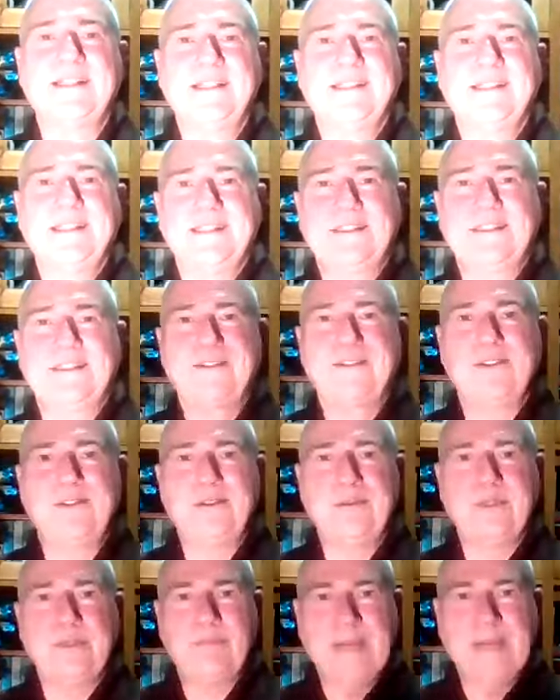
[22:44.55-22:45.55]
It's got to do
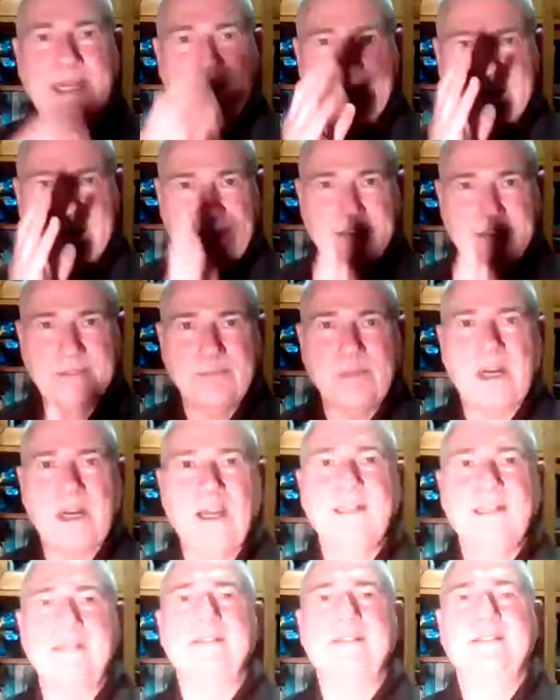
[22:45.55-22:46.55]
with balancing the
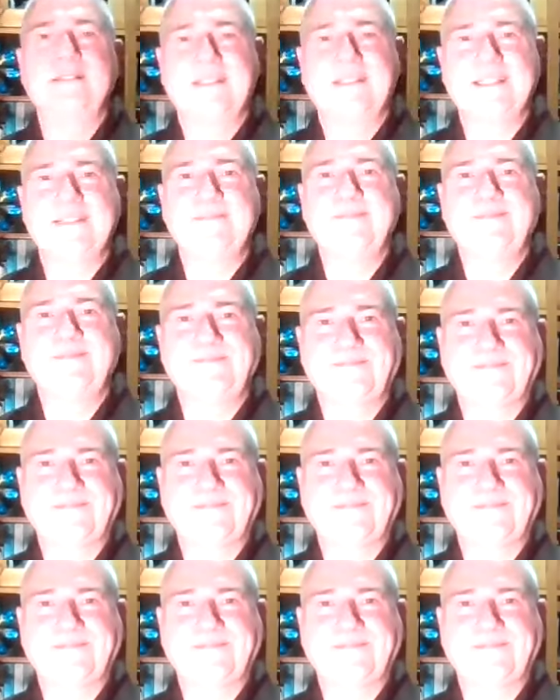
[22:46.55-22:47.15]
mind, okay?